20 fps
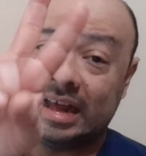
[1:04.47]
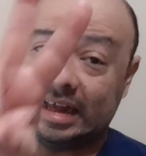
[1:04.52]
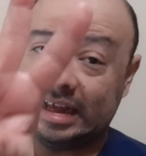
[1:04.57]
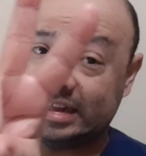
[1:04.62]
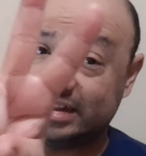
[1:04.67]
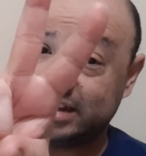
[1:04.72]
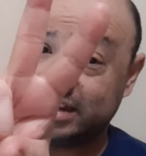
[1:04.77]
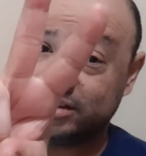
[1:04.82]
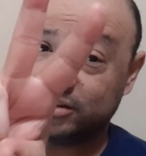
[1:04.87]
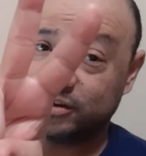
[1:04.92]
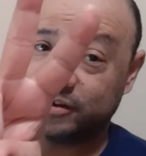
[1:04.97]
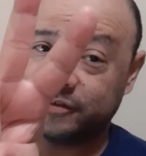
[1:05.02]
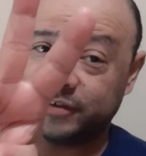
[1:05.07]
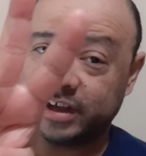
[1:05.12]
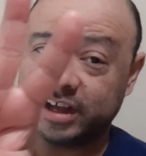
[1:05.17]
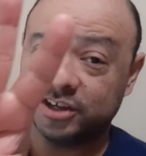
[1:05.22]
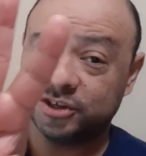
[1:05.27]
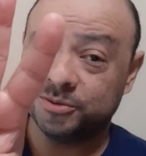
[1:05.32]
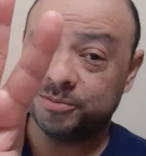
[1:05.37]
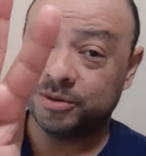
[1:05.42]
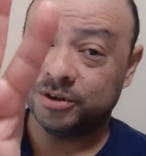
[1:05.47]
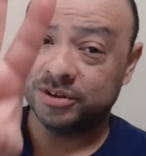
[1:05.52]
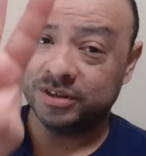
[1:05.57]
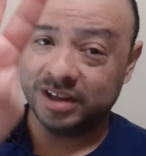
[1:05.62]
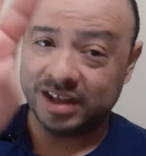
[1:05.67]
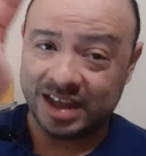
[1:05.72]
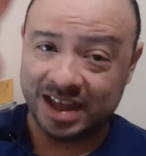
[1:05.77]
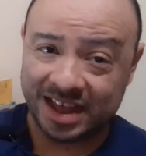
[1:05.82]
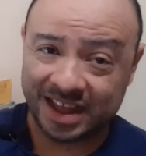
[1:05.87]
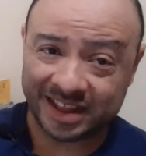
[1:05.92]
hit the notification button
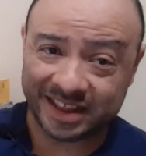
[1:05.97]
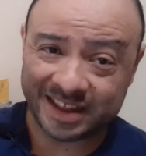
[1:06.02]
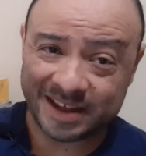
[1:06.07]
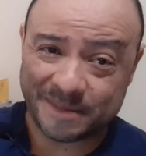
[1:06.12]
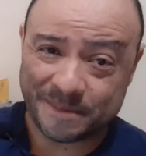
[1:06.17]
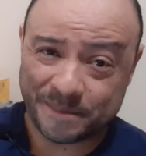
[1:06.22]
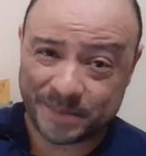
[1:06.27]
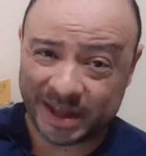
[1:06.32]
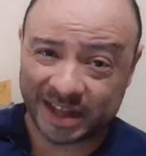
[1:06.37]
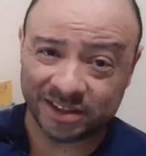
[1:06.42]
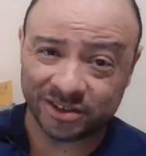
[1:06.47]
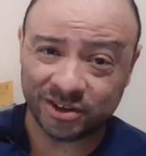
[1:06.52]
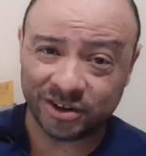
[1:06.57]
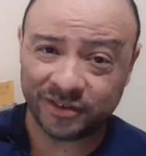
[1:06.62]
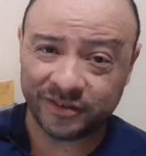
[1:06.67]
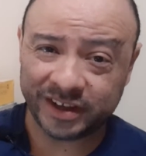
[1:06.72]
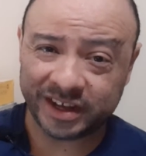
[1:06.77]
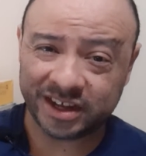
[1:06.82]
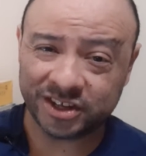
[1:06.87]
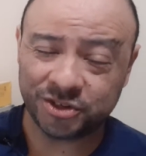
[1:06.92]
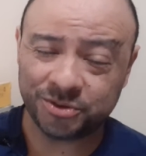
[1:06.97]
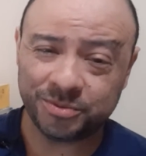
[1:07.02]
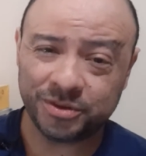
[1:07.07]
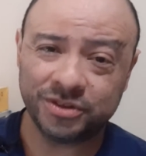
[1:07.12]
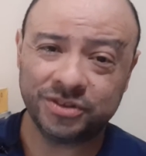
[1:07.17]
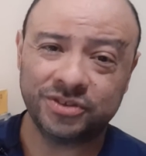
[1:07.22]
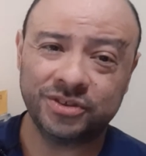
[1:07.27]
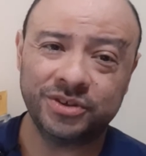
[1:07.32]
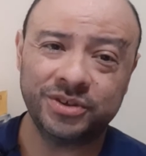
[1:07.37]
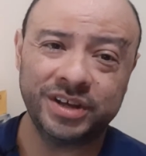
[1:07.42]
and the bell notification
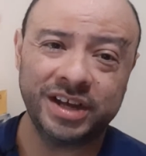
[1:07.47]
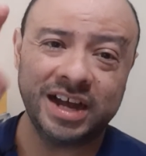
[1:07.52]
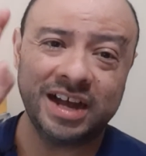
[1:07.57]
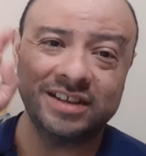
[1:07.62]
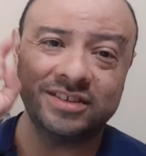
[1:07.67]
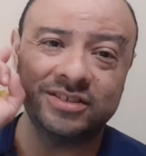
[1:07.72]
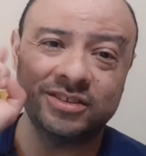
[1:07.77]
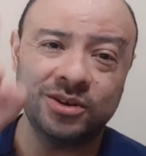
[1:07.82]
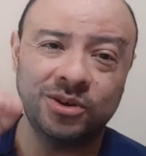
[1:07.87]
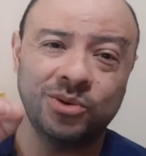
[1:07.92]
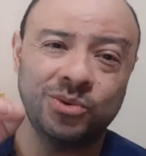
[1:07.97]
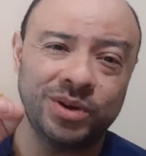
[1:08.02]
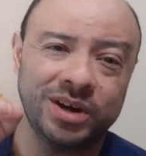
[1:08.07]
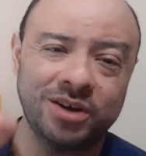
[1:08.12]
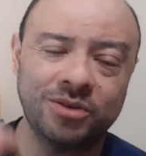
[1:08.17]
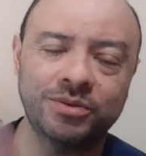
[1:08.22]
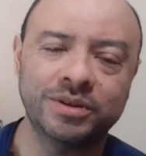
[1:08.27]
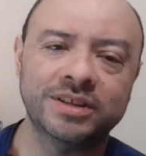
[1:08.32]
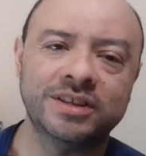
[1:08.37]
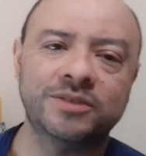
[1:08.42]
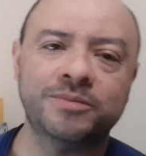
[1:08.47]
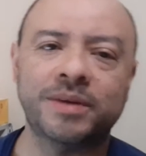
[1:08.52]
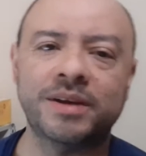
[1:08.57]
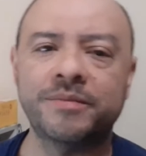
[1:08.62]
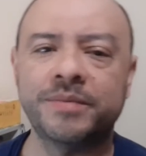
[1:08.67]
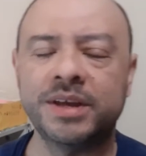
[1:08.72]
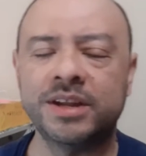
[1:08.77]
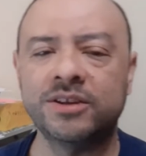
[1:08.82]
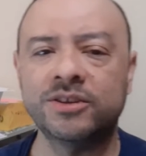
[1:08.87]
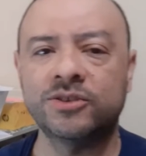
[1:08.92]
button so you guys know when I release my
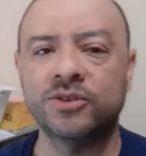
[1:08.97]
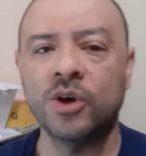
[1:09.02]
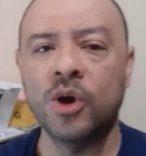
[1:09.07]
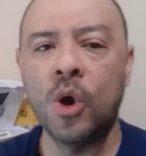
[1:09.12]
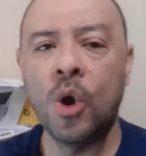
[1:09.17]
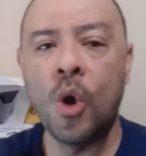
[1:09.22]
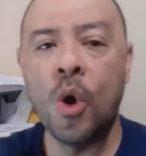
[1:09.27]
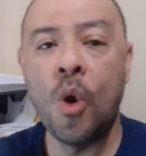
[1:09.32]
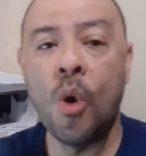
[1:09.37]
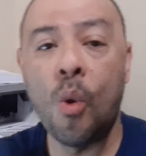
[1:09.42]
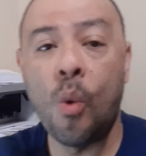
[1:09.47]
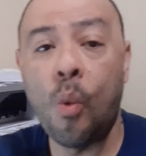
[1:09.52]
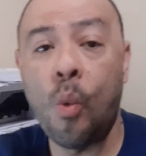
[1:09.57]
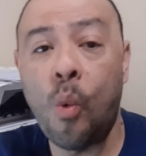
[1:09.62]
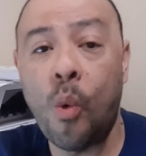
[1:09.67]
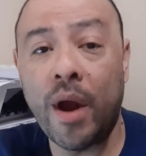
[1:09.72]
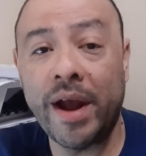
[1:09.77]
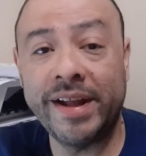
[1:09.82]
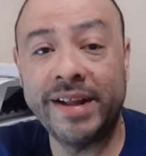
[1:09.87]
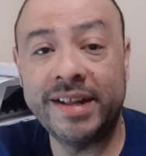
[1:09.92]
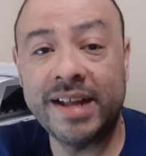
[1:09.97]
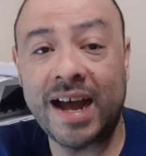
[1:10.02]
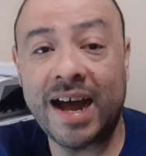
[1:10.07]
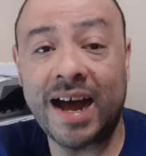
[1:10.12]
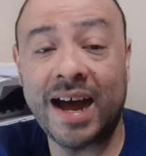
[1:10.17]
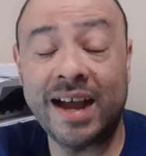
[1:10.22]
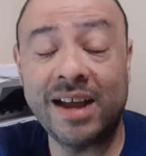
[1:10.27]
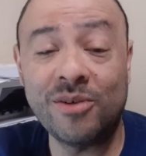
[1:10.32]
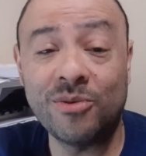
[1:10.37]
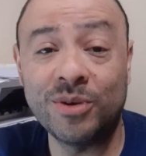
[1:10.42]
videos, when
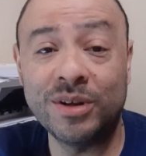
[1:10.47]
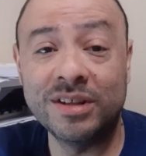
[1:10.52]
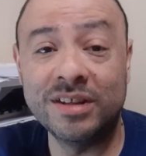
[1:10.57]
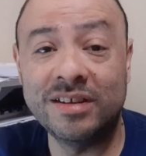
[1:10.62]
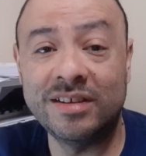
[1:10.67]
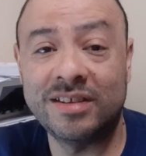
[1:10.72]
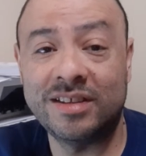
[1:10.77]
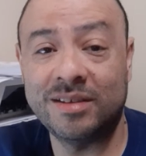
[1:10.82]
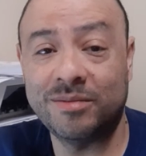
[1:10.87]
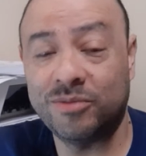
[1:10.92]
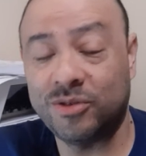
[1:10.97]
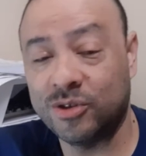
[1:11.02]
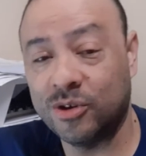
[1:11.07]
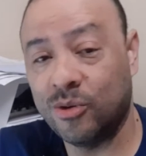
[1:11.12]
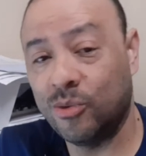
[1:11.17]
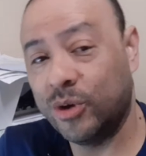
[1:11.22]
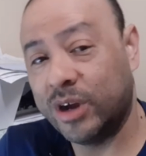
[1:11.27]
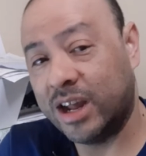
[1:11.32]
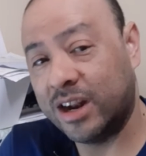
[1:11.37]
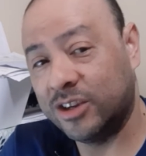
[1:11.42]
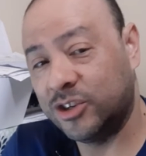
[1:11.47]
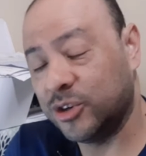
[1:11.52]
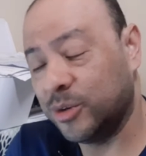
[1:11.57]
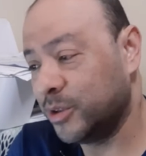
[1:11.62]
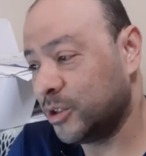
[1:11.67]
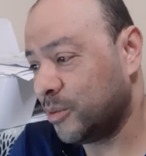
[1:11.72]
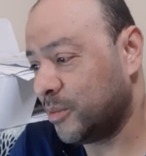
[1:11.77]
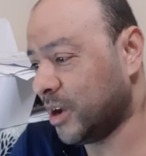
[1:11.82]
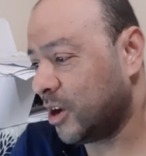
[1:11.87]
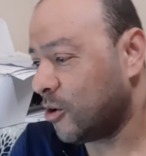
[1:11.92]
I release them. So we're gonna jump
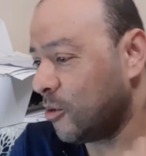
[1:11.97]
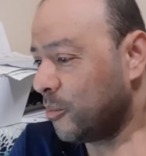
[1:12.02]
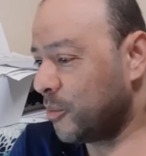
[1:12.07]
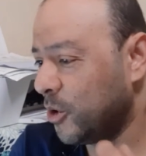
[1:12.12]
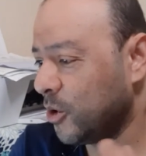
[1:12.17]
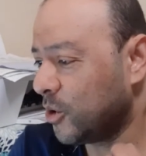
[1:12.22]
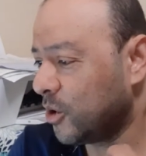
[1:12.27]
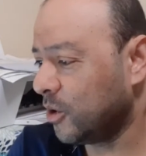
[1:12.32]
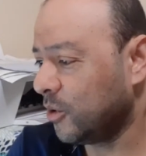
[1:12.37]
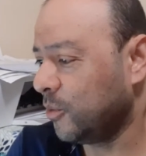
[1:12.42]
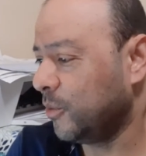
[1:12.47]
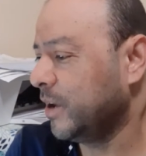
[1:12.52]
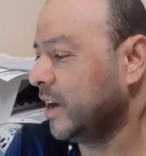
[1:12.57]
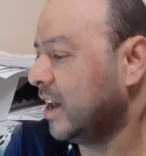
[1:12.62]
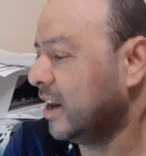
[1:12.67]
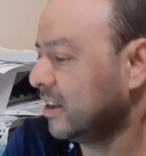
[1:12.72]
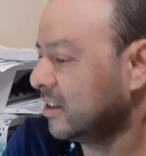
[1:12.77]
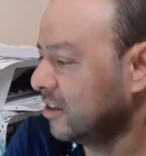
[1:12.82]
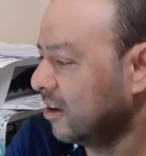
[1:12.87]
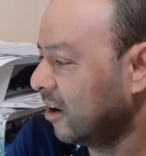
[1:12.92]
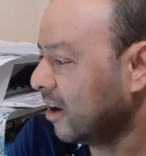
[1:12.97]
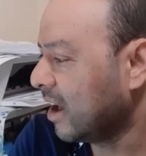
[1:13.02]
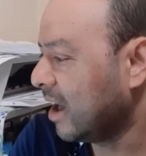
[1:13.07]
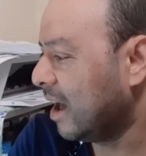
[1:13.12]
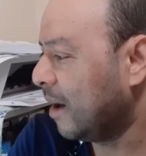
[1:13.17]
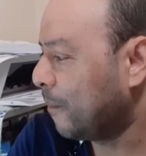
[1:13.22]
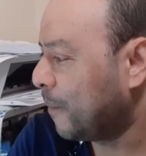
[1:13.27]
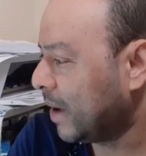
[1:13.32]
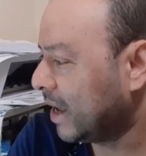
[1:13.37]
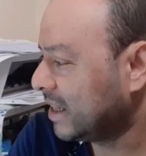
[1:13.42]
into my computer and we're gonna talk
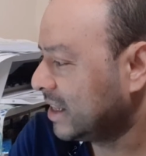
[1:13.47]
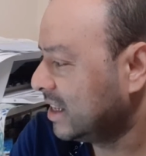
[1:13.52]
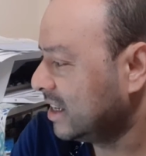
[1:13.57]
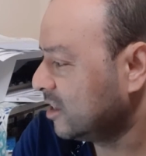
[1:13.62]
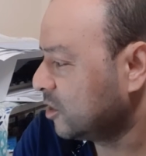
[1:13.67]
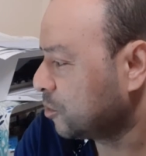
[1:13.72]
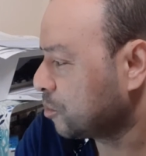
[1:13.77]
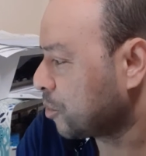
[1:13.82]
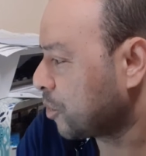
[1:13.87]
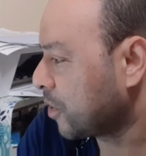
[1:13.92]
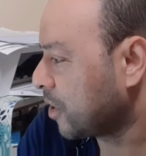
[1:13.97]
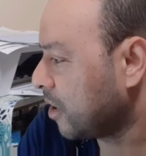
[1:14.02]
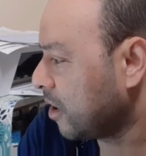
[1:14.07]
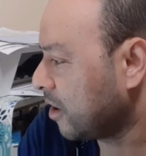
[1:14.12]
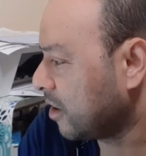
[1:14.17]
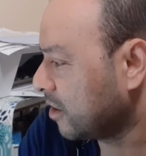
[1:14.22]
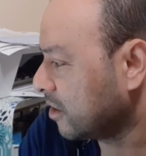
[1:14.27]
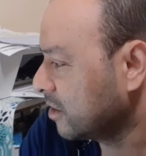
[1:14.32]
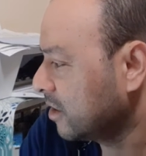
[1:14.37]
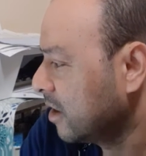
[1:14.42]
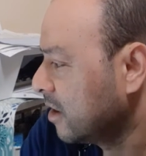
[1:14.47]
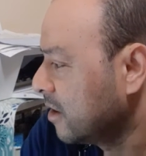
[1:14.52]
about this product.